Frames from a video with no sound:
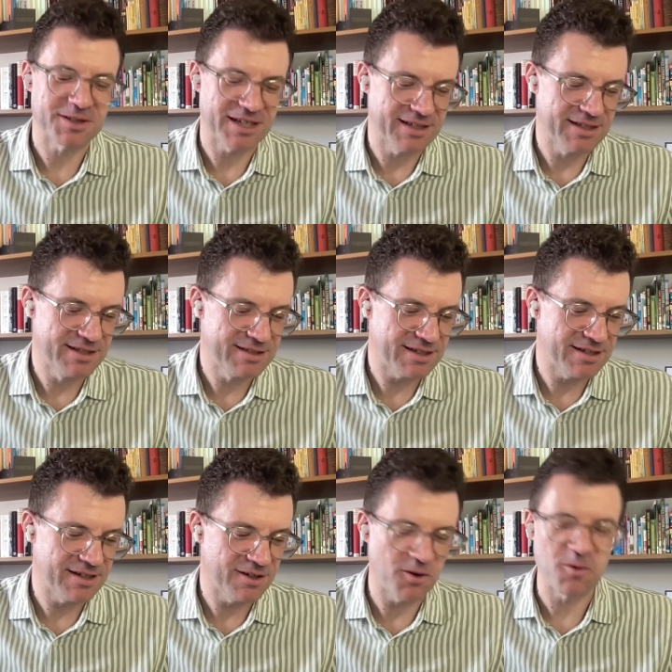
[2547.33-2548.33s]
and
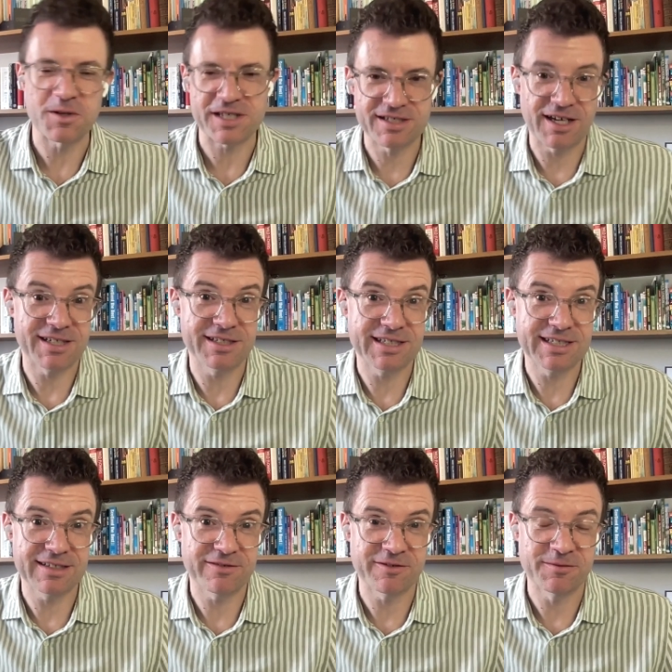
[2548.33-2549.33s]
always exciting to
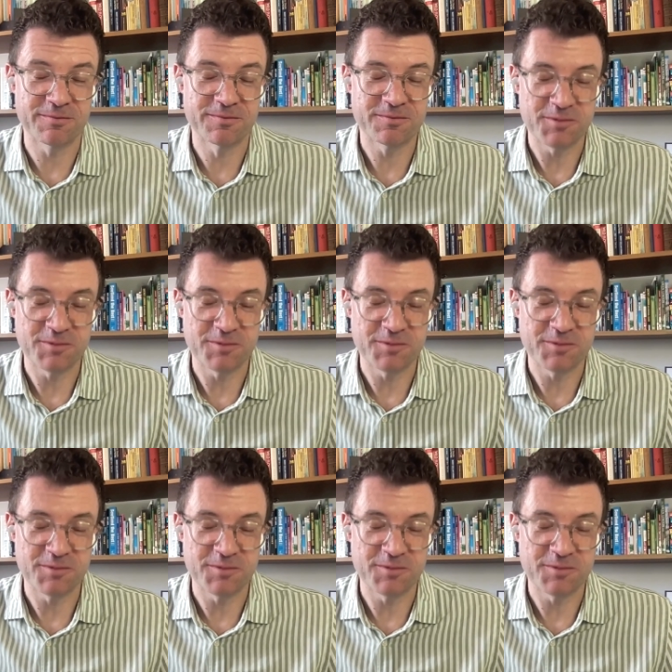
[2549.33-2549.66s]
hear from